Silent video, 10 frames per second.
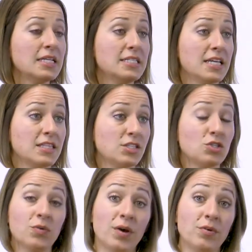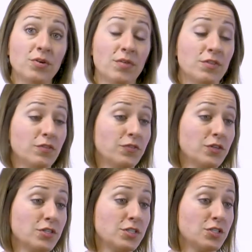Take the square root of the
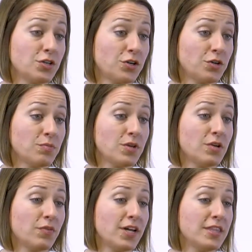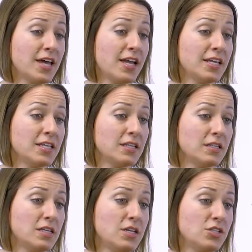first term and write that in
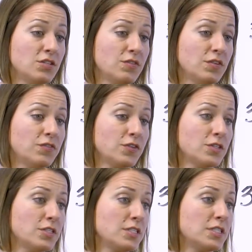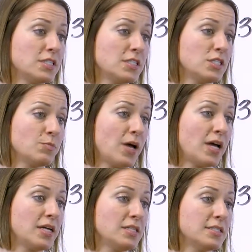each of the first
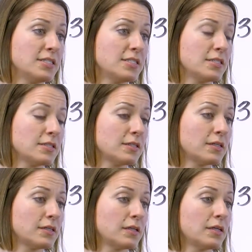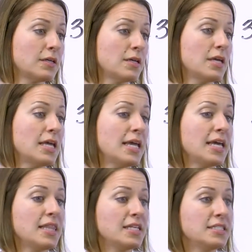spots.
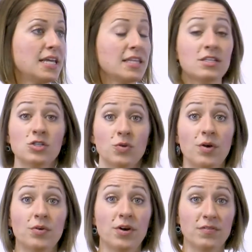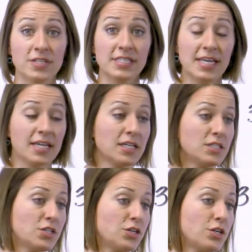And then take the square root of the second
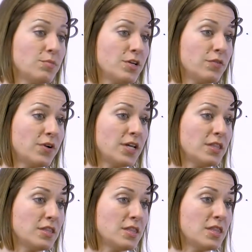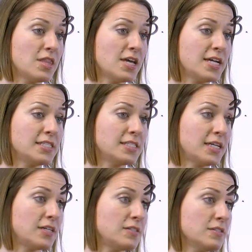term and write that
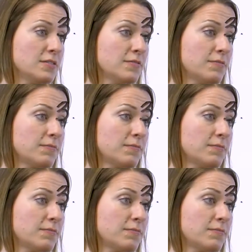down.